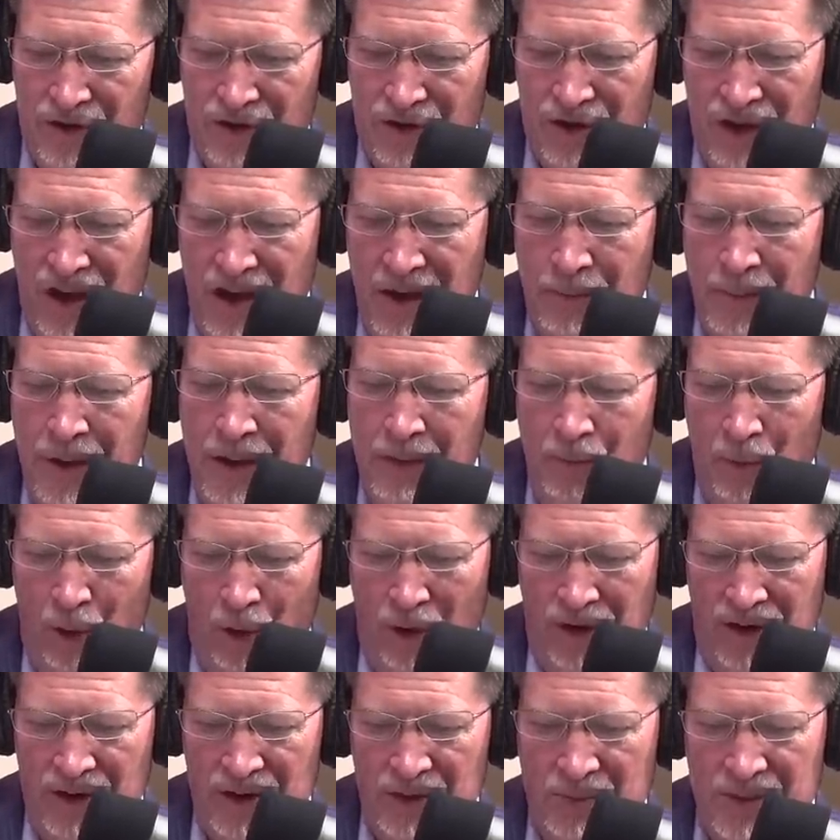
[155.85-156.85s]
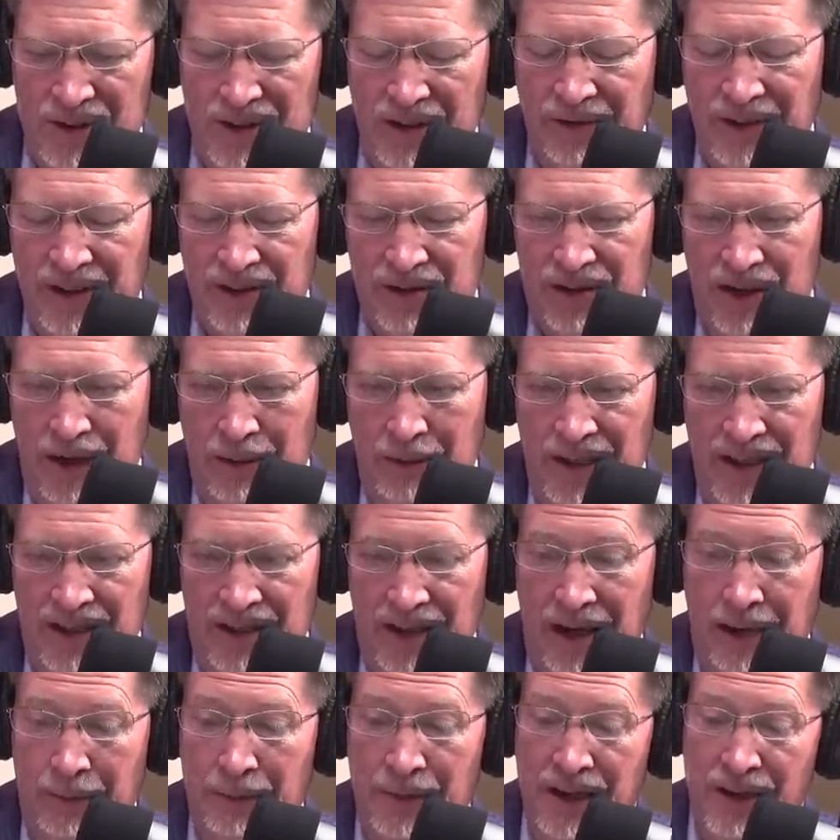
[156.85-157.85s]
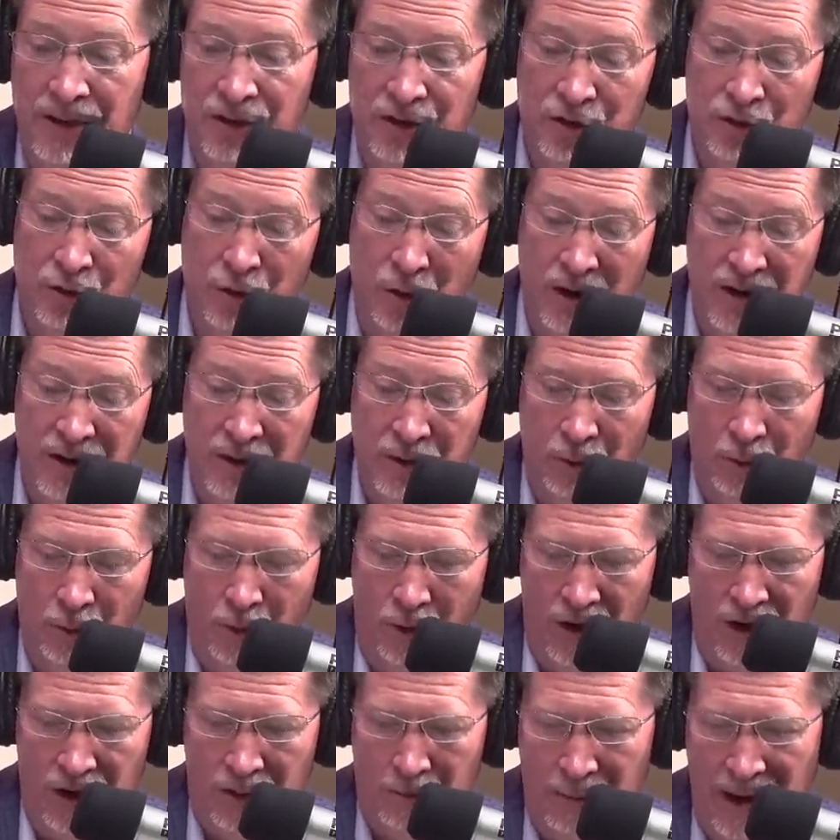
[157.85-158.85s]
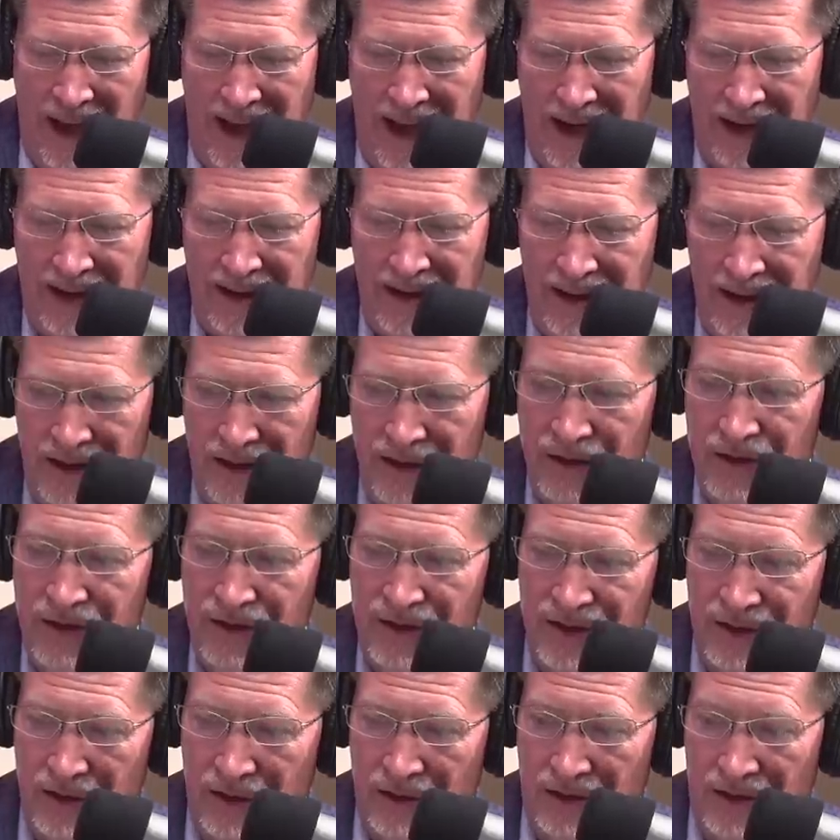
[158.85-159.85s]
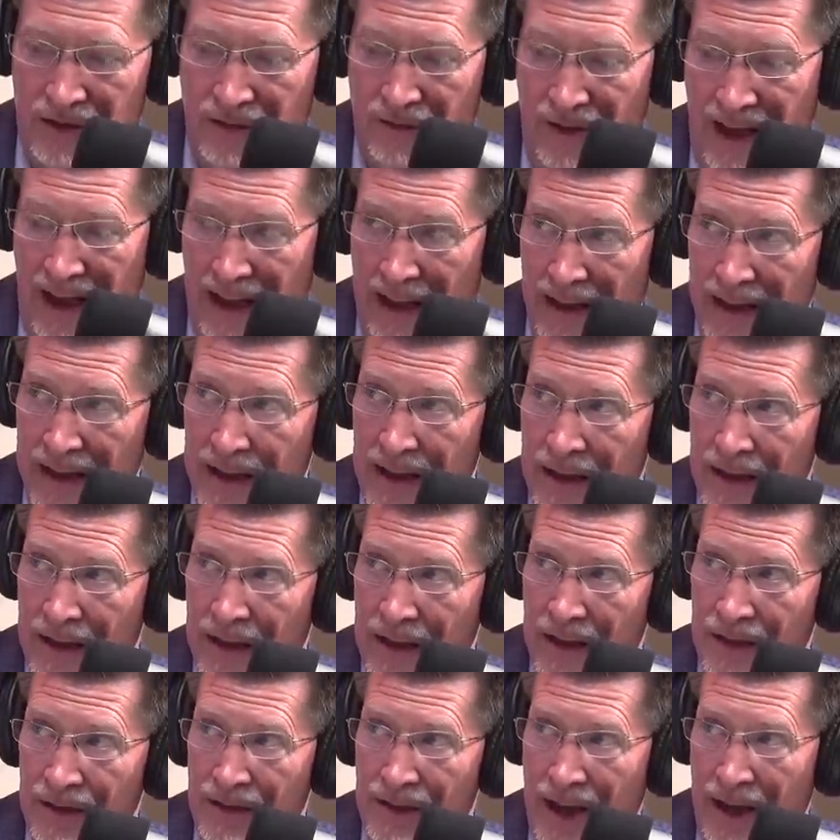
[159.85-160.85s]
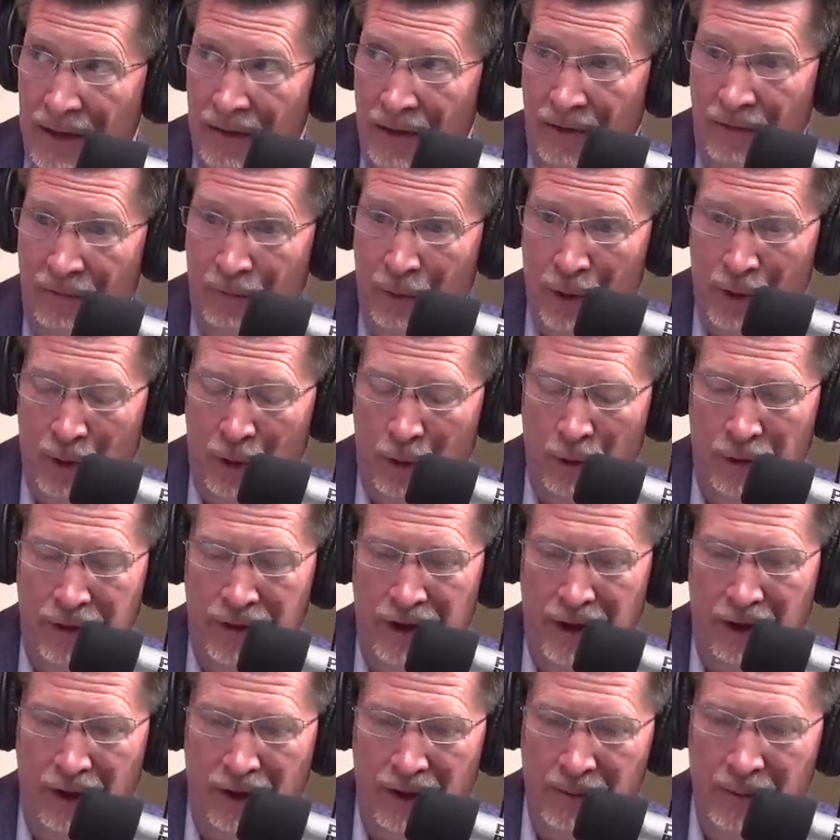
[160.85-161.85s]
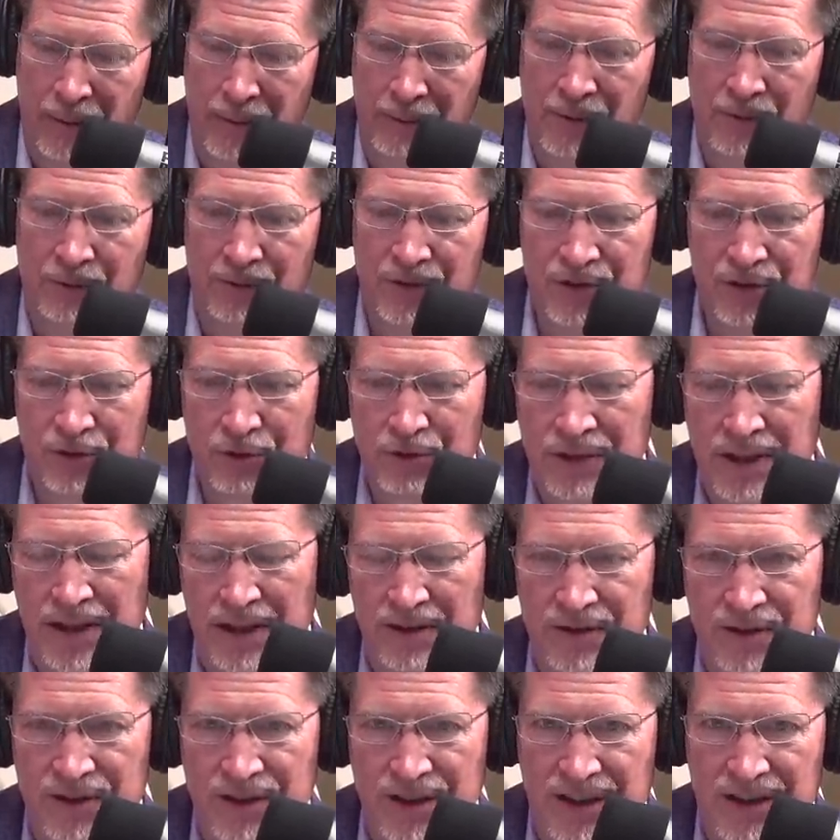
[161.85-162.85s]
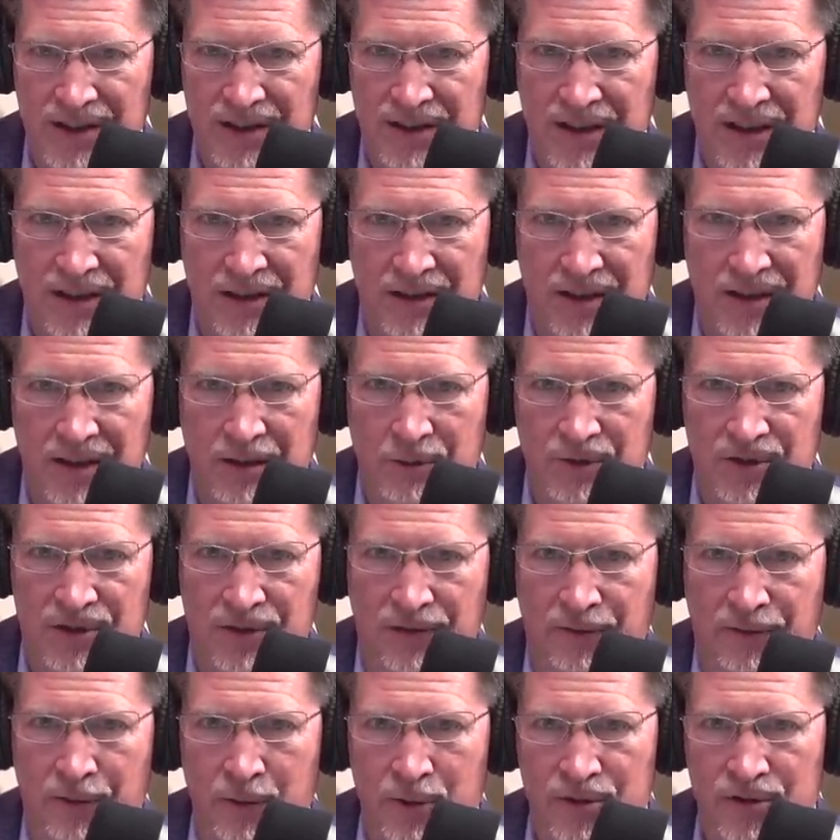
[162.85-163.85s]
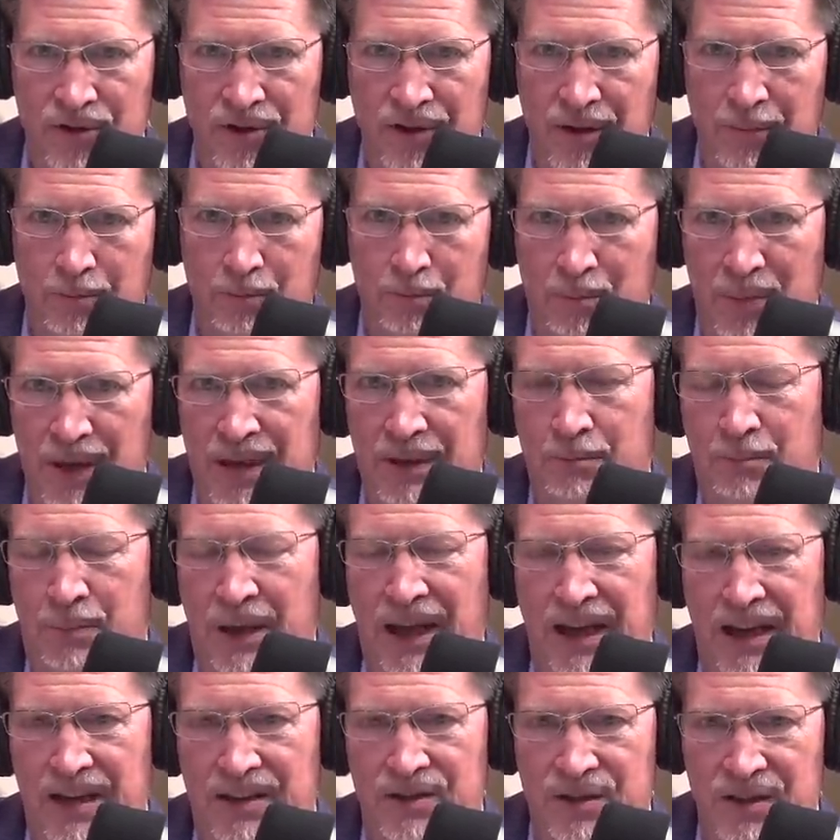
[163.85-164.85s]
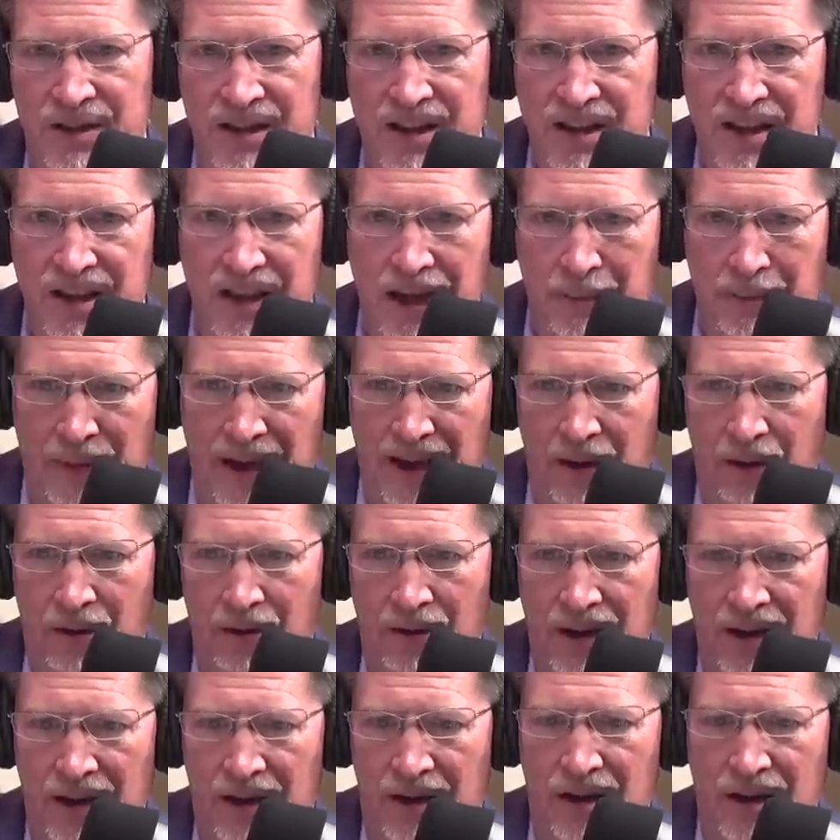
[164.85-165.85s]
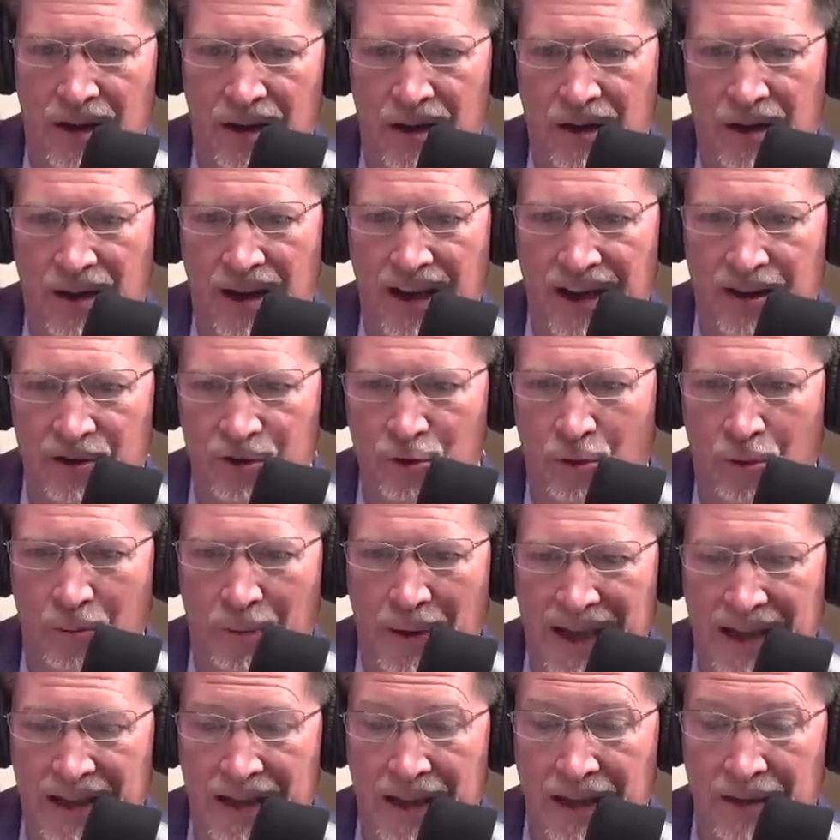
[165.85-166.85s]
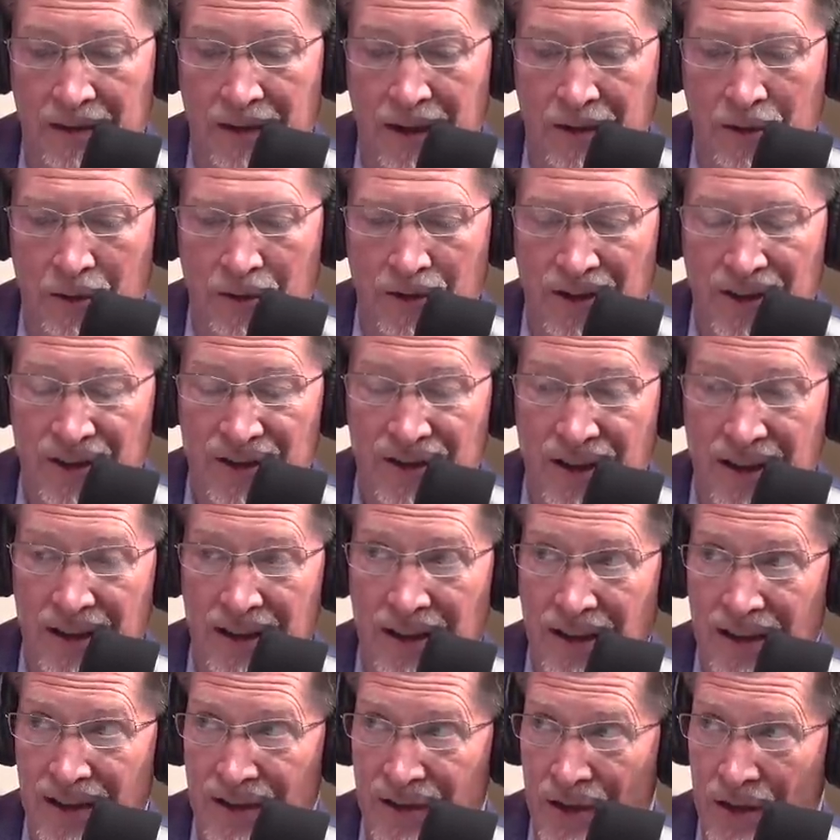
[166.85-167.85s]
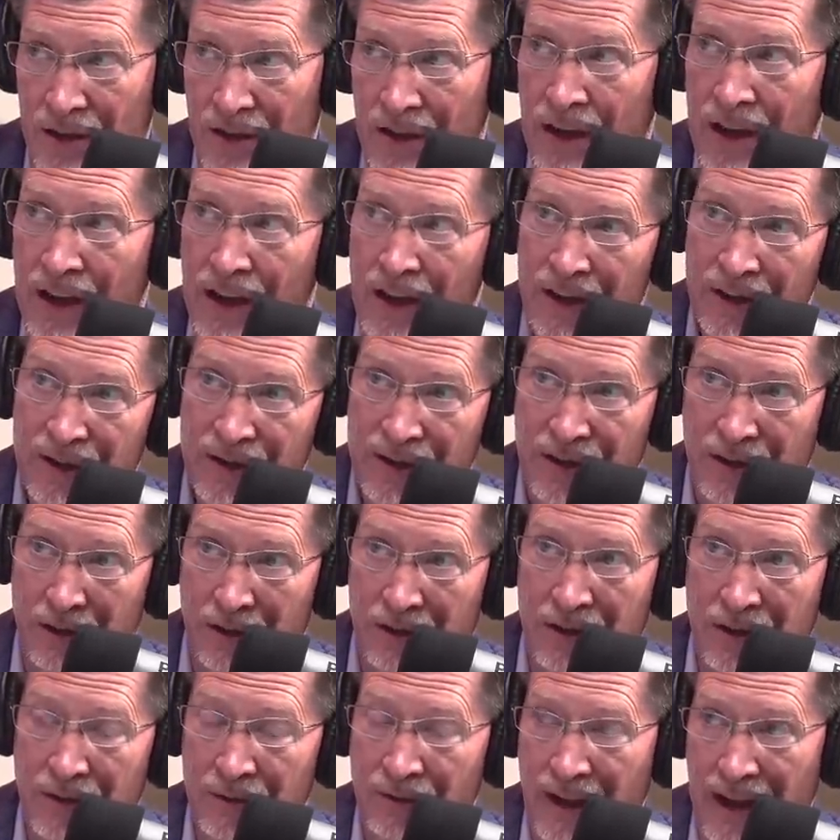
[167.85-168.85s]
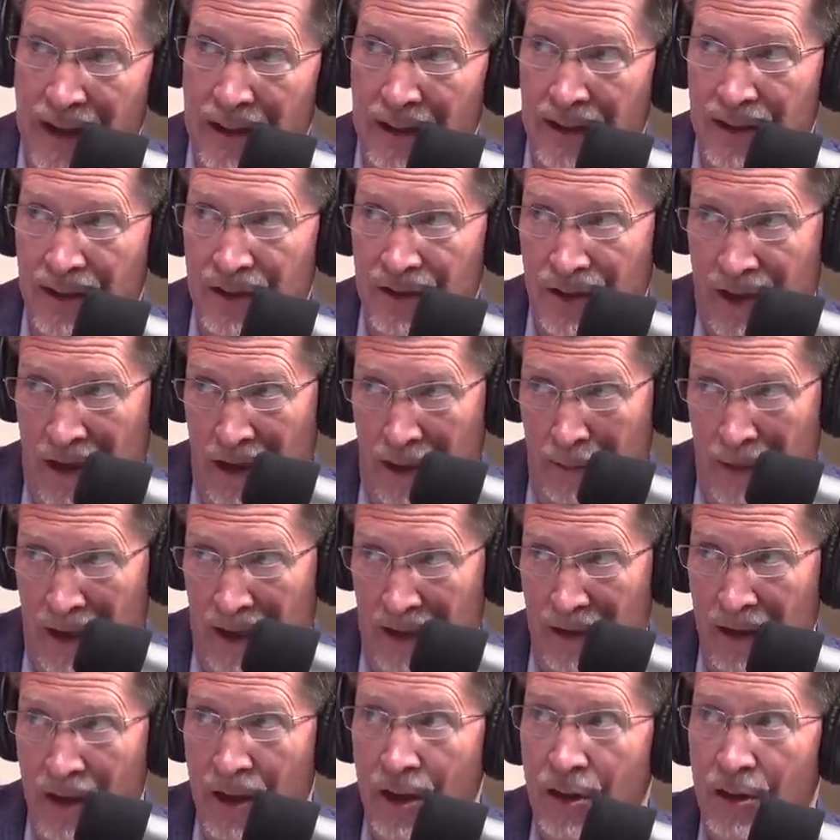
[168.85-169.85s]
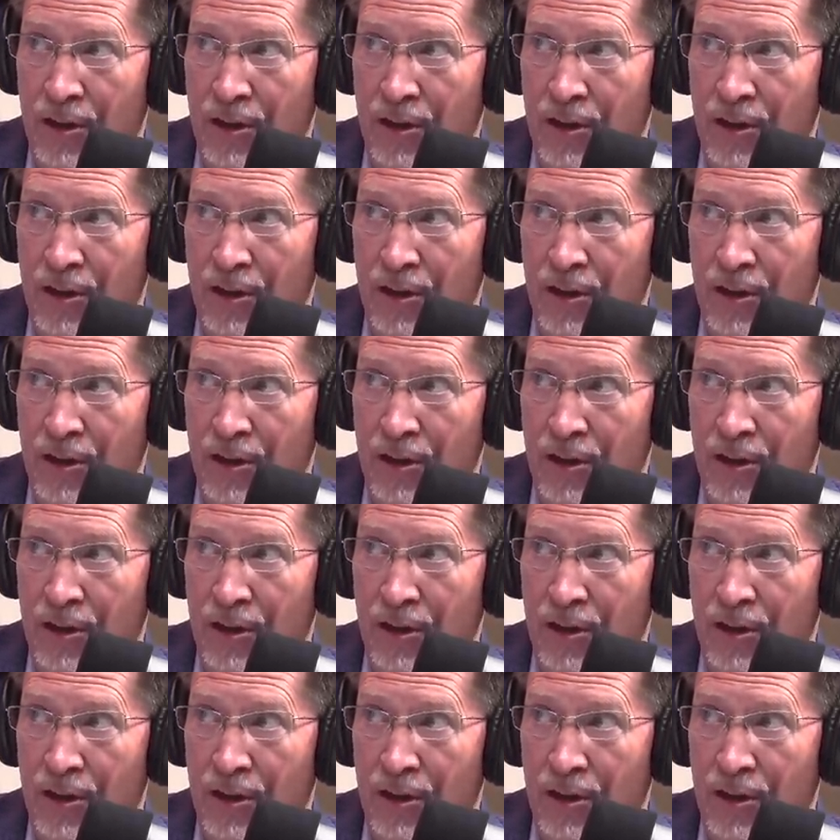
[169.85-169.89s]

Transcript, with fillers: JP Morgan, specifically Jamie Dimon, is trying to walk back into Silicon Valley to have a foothold there. Remember, it was 2016. that He was the first of the big banks, and he came out in an annual banking letter and he said, Listen, Silicon Valley is coming.